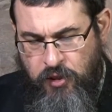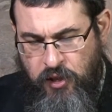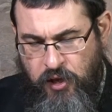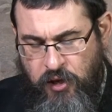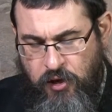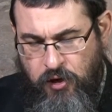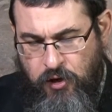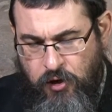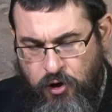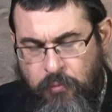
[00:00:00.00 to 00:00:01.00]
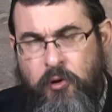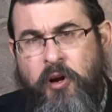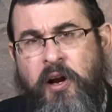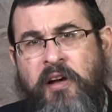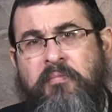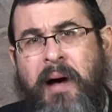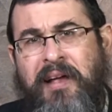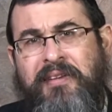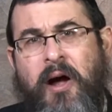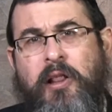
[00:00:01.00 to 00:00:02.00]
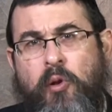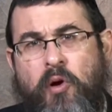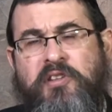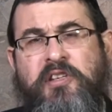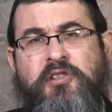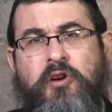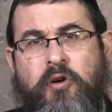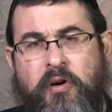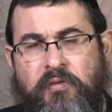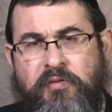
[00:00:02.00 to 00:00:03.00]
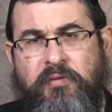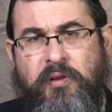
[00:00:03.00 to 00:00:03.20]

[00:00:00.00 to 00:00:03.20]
The community of Moscow had lost its Rav.